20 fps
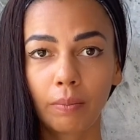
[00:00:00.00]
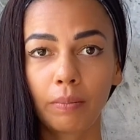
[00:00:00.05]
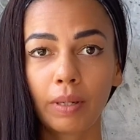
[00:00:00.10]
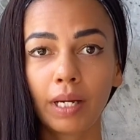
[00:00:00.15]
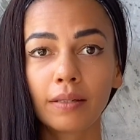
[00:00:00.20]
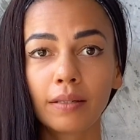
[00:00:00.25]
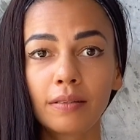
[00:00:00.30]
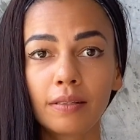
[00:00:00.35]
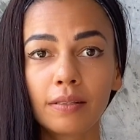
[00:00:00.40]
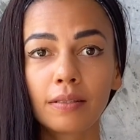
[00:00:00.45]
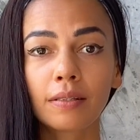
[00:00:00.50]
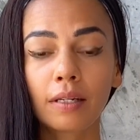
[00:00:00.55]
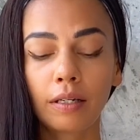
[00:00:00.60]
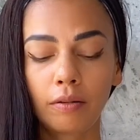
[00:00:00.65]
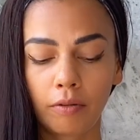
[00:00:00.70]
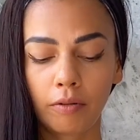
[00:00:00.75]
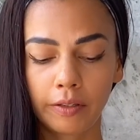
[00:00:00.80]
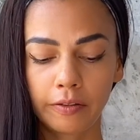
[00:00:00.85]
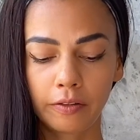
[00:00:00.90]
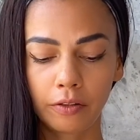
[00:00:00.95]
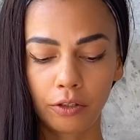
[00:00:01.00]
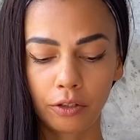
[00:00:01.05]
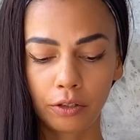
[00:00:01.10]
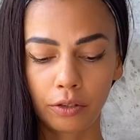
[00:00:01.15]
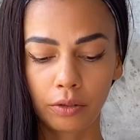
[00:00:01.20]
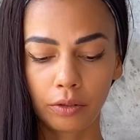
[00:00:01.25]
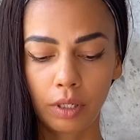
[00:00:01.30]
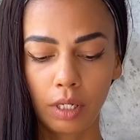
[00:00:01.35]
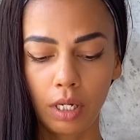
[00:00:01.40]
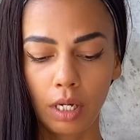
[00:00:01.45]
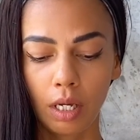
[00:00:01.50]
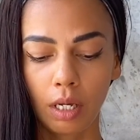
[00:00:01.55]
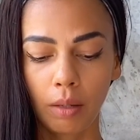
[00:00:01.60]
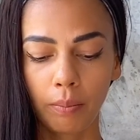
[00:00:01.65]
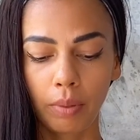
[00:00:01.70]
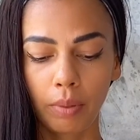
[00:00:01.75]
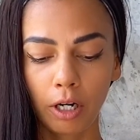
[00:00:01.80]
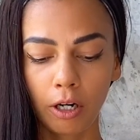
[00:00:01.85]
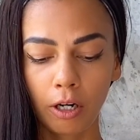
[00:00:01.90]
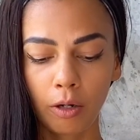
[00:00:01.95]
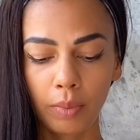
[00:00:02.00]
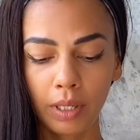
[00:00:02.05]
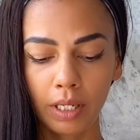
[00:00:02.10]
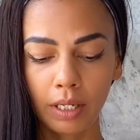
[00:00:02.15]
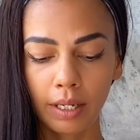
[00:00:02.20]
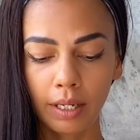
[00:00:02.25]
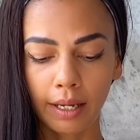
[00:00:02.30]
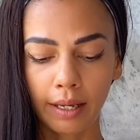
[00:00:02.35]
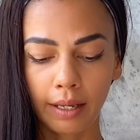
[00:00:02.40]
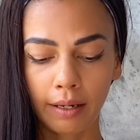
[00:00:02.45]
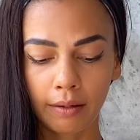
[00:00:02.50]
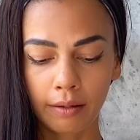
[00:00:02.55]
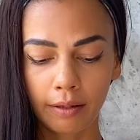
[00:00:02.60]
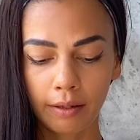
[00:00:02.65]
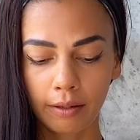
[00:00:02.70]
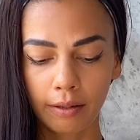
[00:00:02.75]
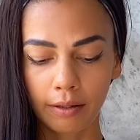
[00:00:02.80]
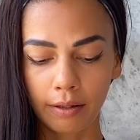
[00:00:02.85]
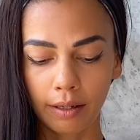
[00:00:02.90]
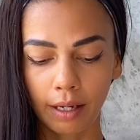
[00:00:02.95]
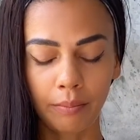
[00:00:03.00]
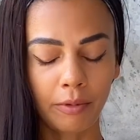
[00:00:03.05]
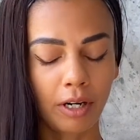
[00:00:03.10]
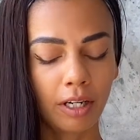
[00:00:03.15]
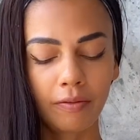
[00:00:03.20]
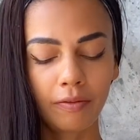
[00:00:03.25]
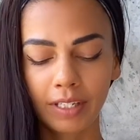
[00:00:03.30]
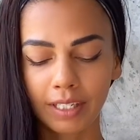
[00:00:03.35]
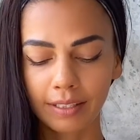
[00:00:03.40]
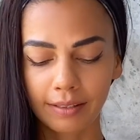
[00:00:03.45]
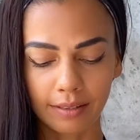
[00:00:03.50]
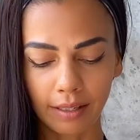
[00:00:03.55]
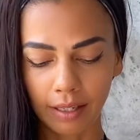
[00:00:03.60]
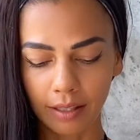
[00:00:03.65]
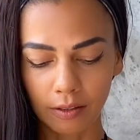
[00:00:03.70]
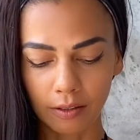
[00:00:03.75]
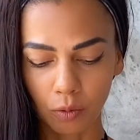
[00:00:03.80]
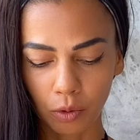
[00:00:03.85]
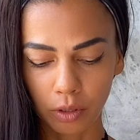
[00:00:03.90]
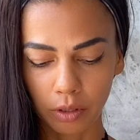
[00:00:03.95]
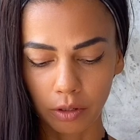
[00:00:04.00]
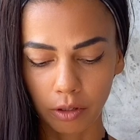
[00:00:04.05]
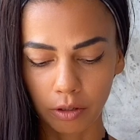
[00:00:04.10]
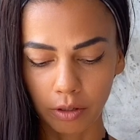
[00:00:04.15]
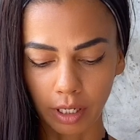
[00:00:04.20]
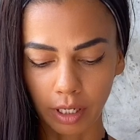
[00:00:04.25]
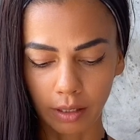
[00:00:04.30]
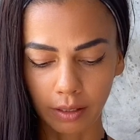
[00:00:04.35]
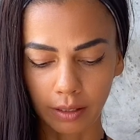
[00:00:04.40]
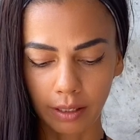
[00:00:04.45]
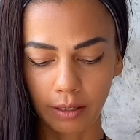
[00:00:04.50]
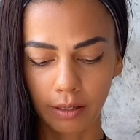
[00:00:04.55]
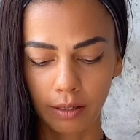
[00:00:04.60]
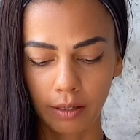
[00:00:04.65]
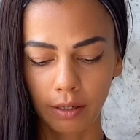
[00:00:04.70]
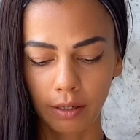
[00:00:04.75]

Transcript: Pesticide residue. Paraben and, I'm not even going to say this word correctly,